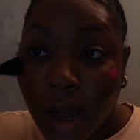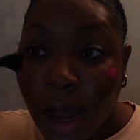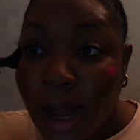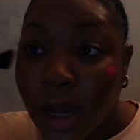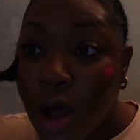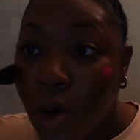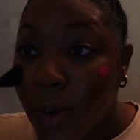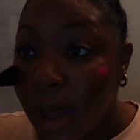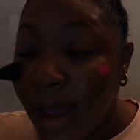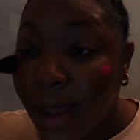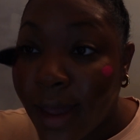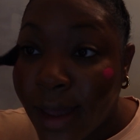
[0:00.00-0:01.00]
I go
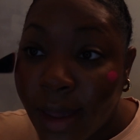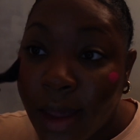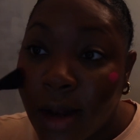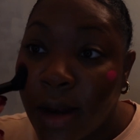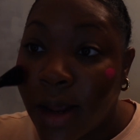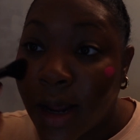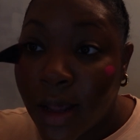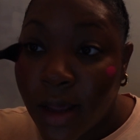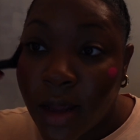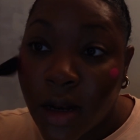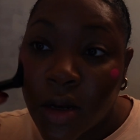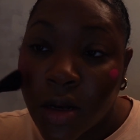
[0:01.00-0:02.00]
ahead
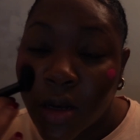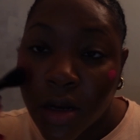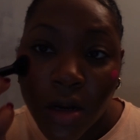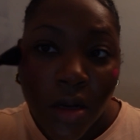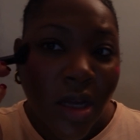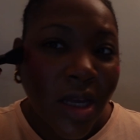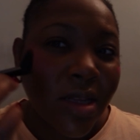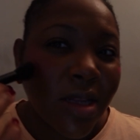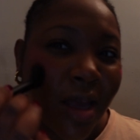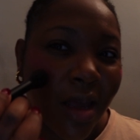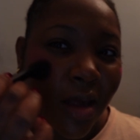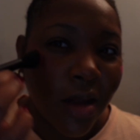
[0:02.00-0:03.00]
and look at
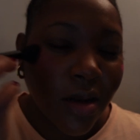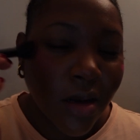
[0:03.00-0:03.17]
that.